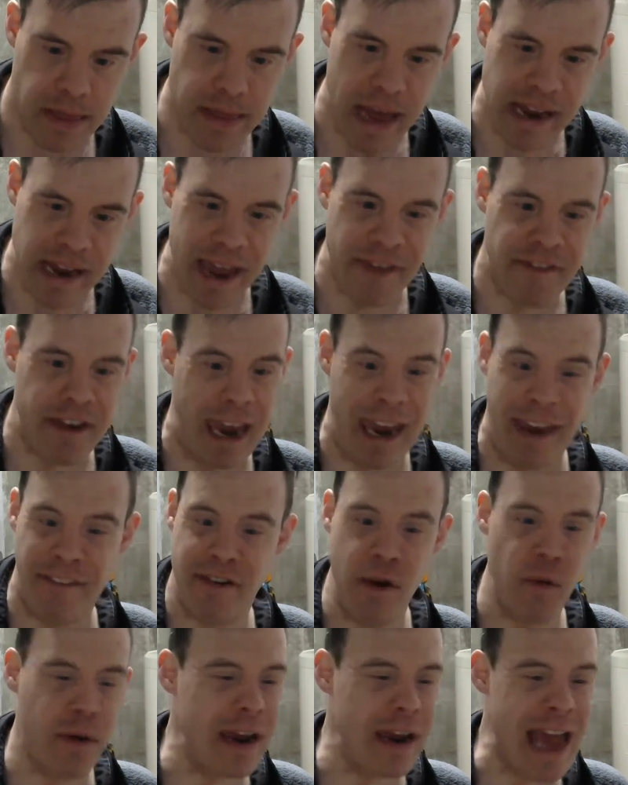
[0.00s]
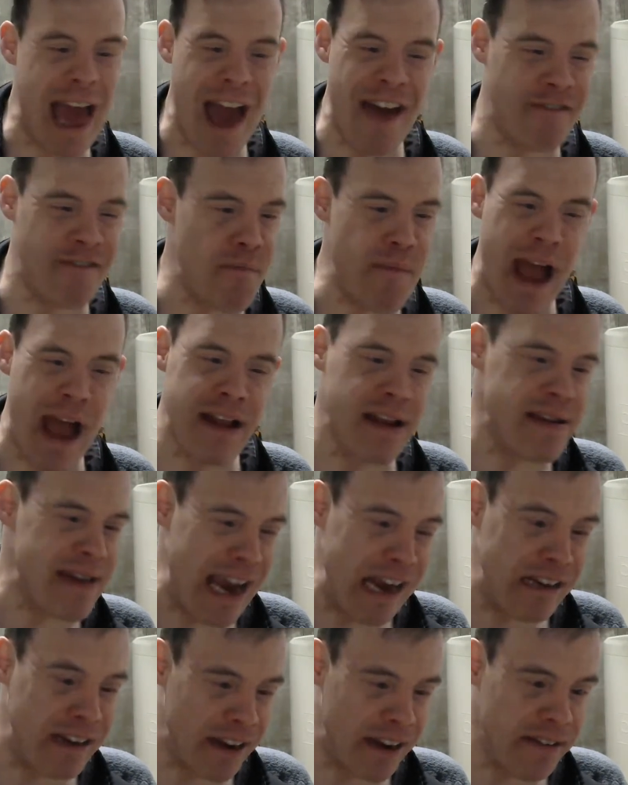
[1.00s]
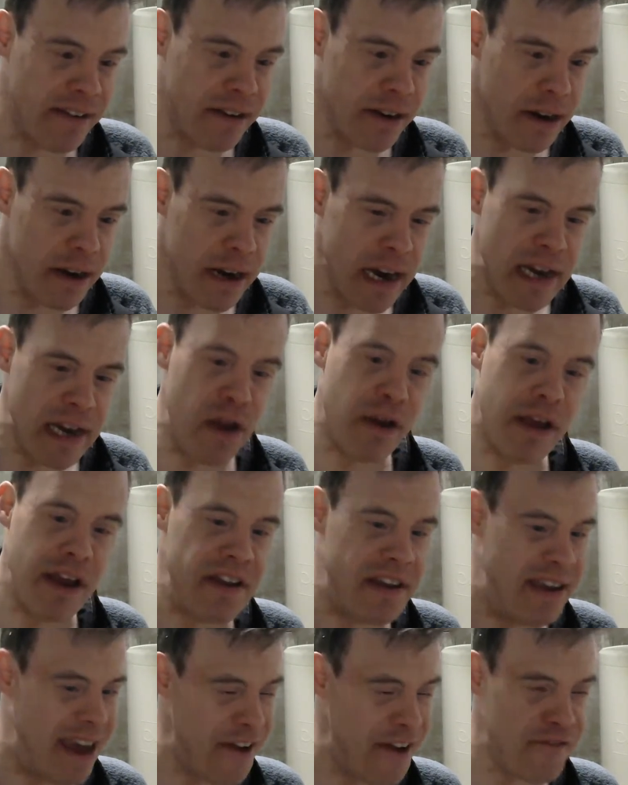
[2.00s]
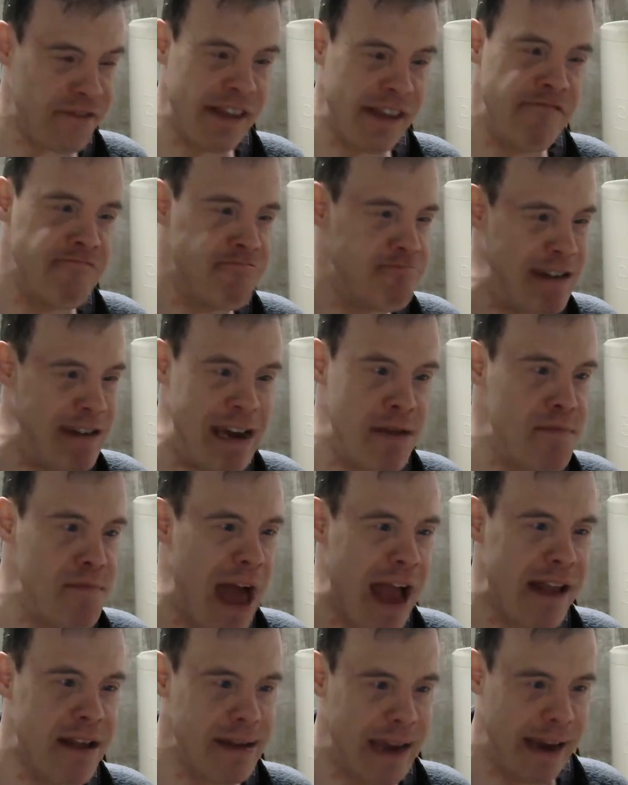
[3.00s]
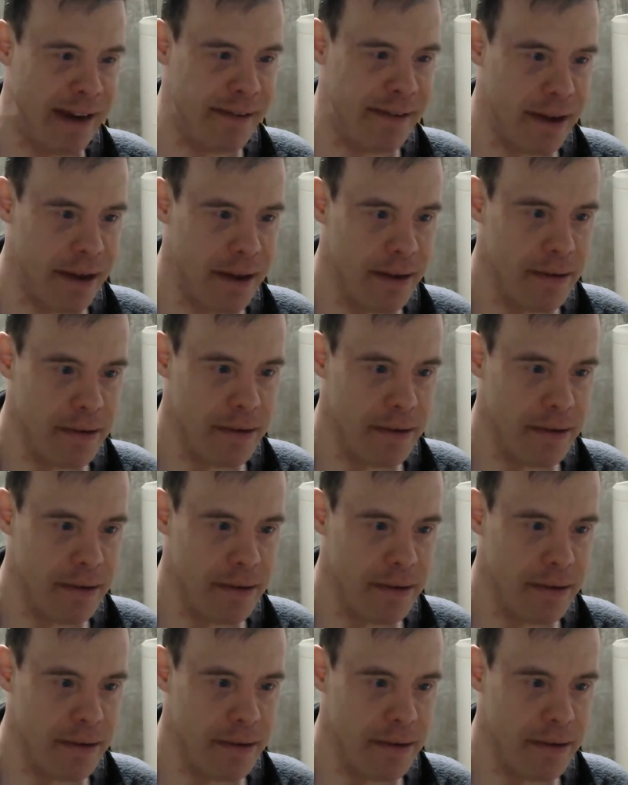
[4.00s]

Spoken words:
Like if you can have imagination, you can definitely reimagine.